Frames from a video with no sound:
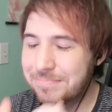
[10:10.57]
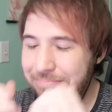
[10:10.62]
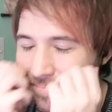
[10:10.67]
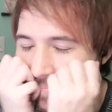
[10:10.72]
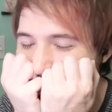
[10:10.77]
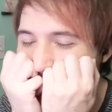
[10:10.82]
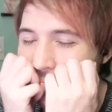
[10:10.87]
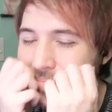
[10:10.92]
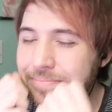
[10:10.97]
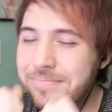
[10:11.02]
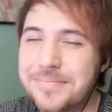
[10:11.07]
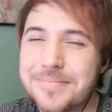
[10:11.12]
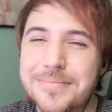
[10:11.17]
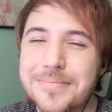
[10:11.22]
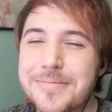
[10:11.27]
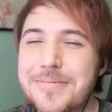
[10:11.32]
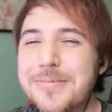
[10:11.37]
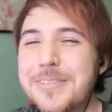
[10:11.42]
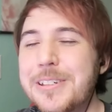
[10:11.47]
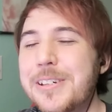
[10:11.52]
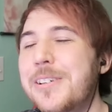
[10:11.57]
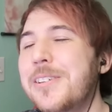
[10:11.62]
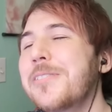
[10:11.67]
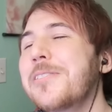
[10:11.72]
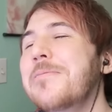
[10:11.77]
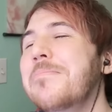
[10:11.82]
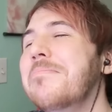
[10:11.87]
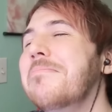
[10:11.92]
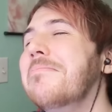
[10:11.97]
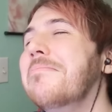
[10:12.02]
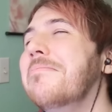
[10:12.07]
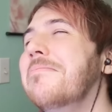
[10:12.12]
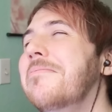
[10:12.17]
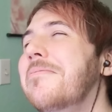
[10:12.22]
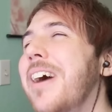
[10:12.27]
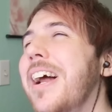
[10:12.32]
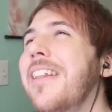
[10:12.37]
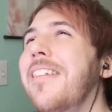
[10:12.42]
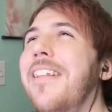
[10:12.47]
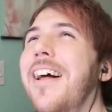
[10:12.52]
mmm.
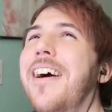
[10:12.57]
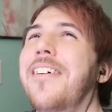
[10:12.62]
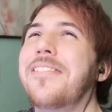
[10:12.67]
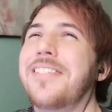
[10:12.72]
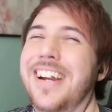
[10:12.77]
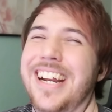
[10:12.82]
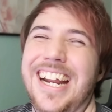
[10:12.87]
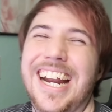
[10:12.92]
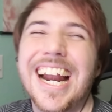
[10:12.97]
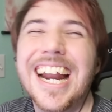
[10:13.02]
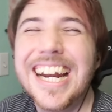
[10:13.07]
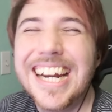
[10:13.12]
Mm, I love it.